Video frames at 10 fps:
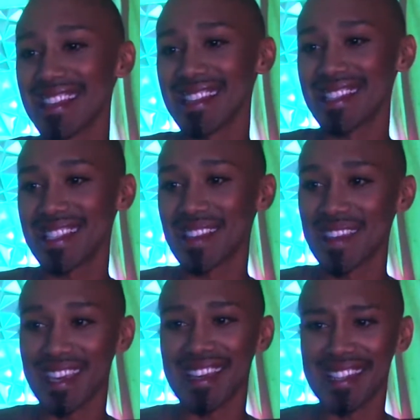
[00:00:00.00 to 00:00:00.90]
So
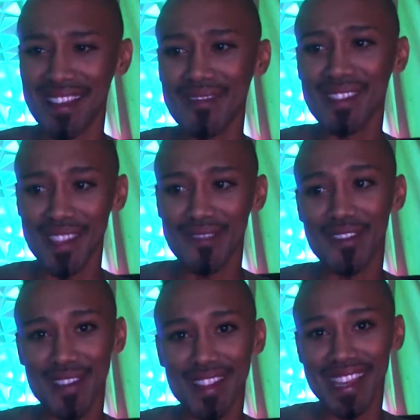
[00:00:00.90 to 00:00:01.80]
yeah, I definitely
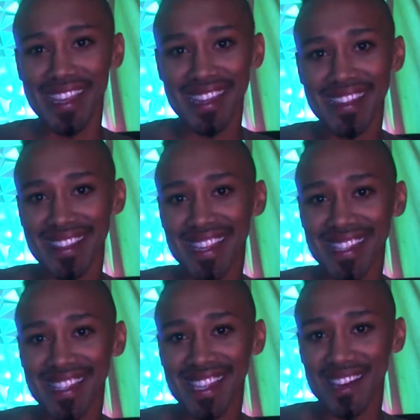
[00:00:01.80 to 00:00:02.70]
feel like
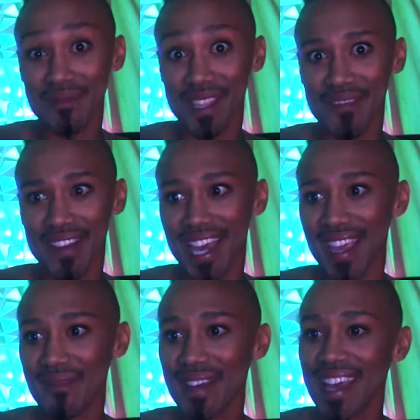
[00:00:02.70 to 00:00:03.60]
that's going to be the
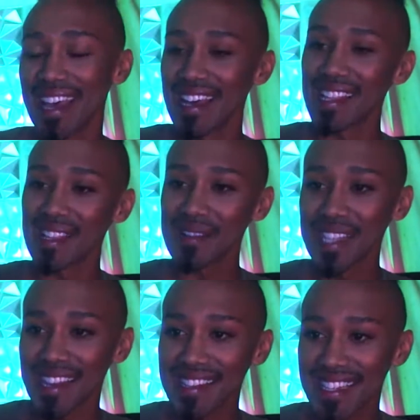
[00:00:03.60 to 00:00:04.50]
vibe. Hello,
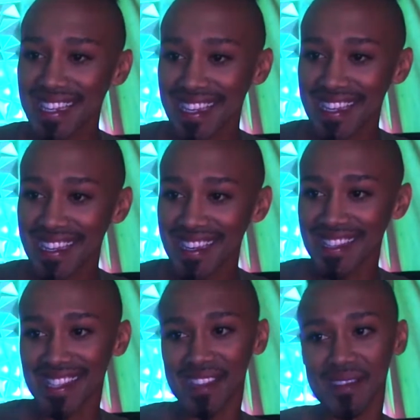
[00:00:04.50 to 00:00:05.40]
Tati.
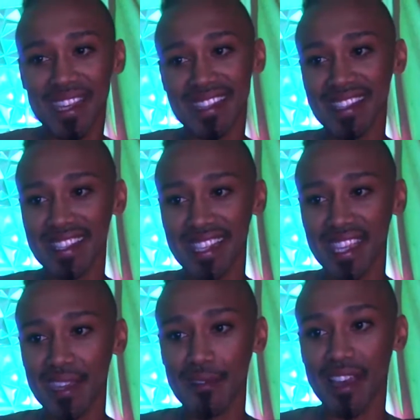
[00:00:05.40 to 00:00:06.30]
So nice to see
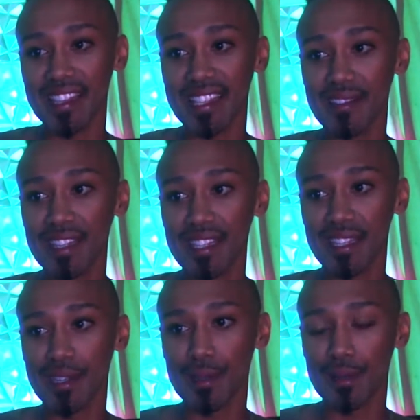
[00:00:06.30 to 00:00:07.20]
you. I still need
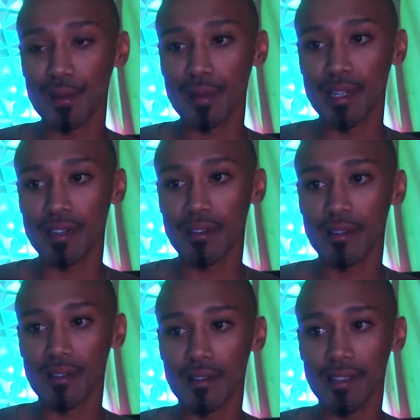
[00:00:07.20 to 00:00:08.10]
to
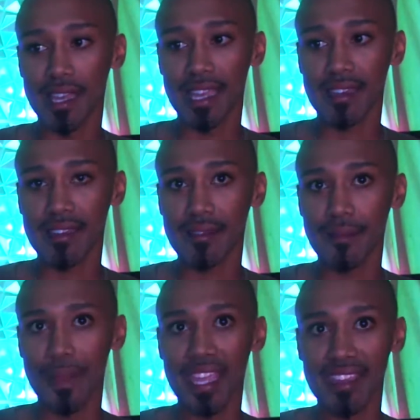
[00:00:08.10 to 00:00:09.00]
like
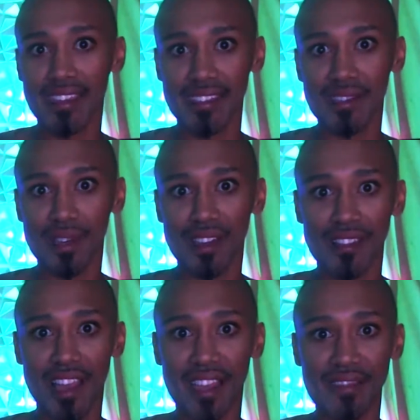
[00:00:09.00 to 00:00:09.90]
make it into one of your
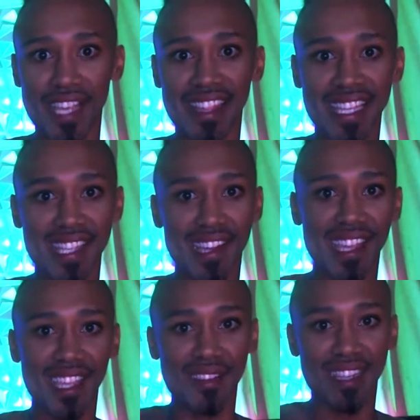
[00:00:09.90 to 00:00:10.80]
lives. I like saw that
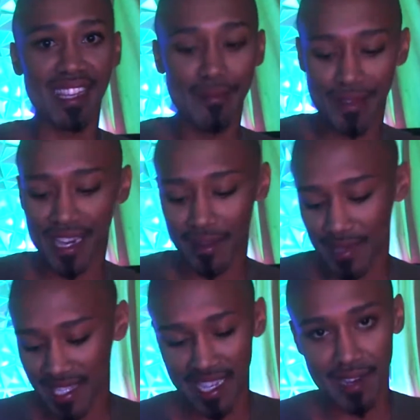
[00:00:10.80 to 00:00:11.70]
you did it, but I
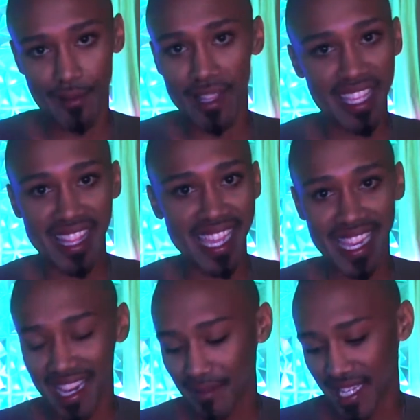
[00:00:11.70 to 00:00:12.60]
was like really late.
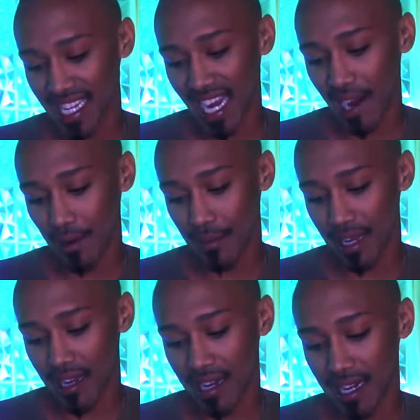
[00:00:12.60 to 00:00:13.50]
I was like an hour
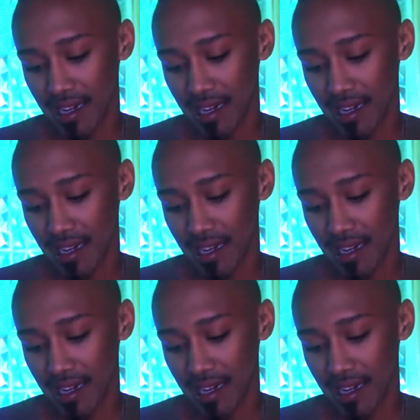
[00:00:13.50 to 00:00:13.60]
behind.